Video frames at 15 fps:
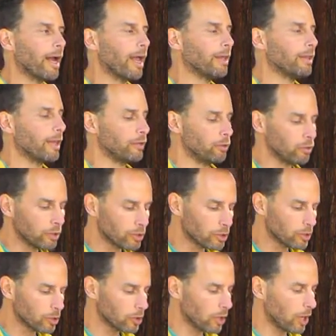And then you
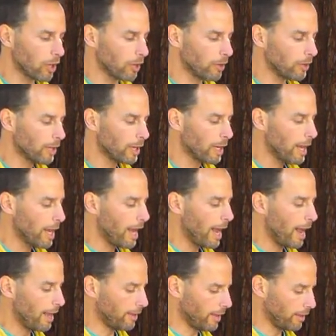just start,
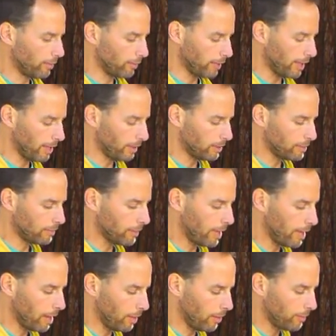and then you're getting some
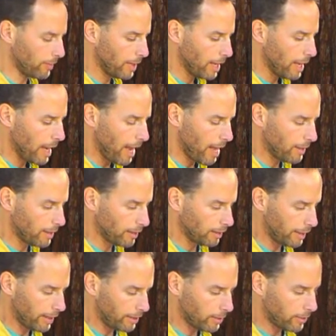help, and then
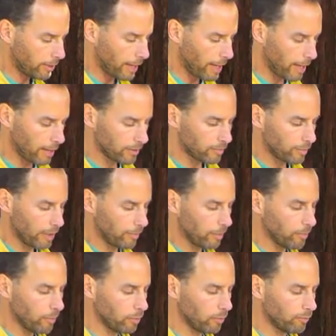let your hands maybe
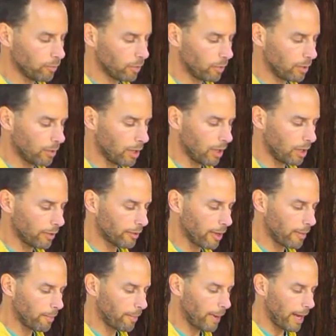move more on
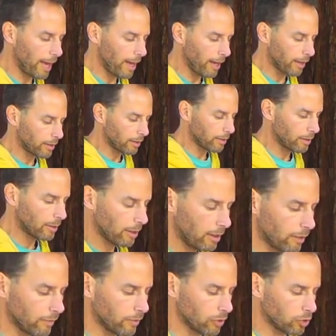the back
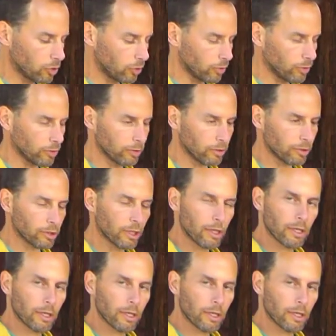of the shoulders.